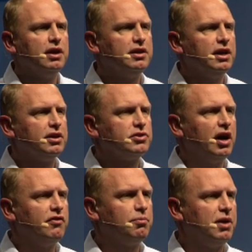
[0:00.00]
then the
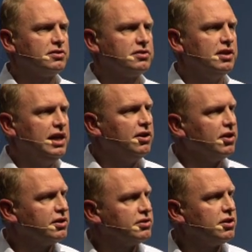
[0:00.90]
driver must
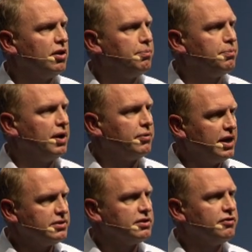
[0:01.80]
legally stop and
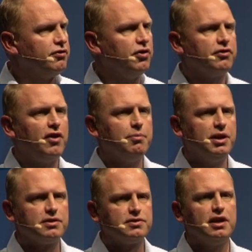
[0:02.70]
rest for forty-five
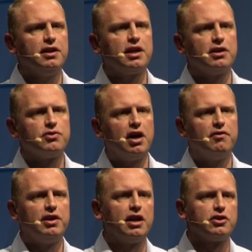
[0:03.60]
minutes, then they can drive
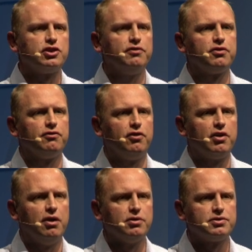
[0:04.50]
another shift of four
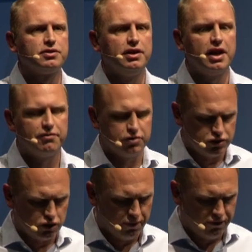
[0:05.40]
hours, then they have to
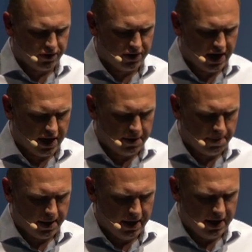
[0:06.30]
stop for the day.
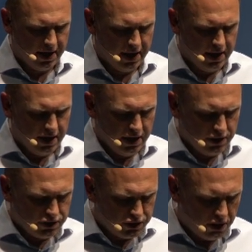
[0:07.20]

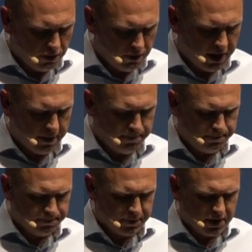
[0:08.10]
So um,
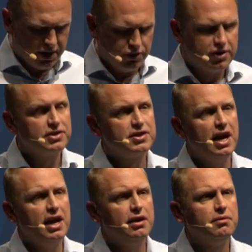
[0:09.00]
you can
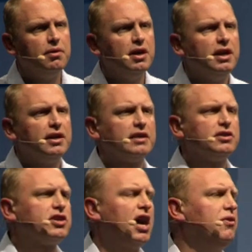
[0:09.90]
say that the
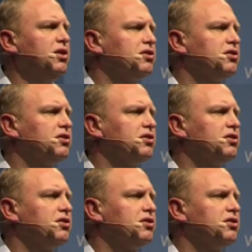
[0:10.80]
current